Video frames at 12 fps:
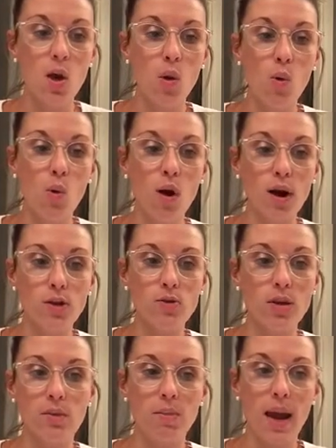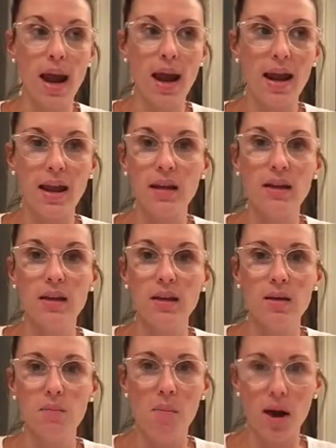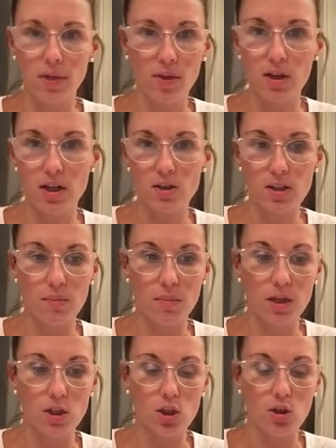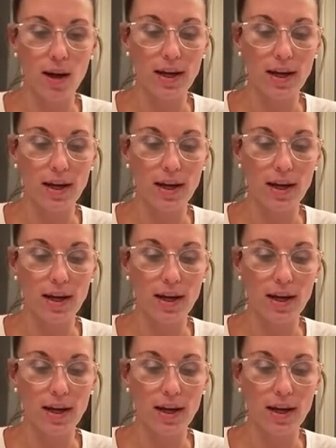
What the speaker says: or you can pay monthly or something too.